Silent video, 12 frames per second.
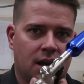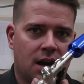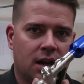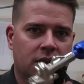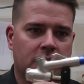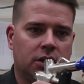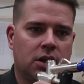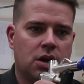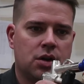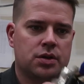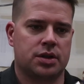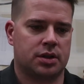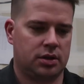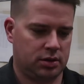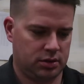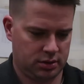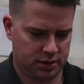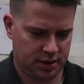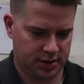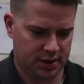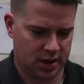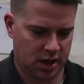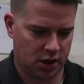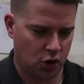Got it at the Lowe's. It's
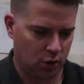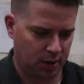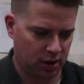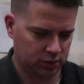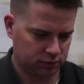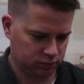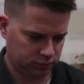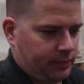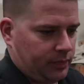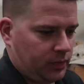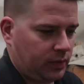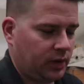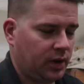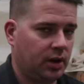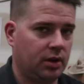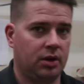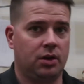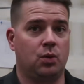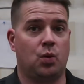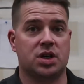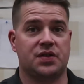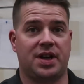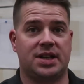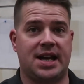Cobalt.
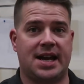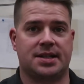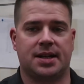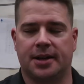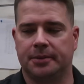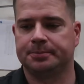Works fantastic.